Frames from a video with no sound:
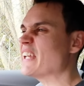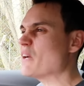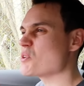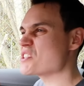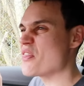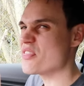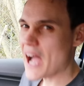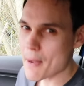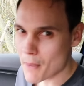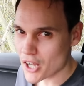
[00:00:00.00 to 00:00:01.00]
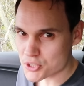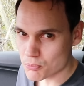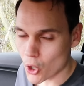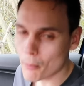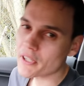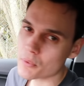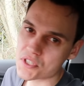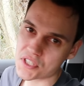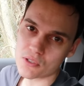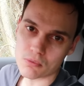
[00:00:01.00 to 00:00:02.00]
it wasn't that much more, but it
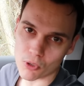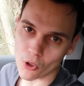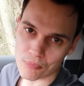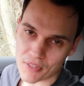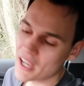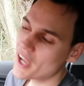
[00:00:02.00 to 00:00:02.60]
was still more.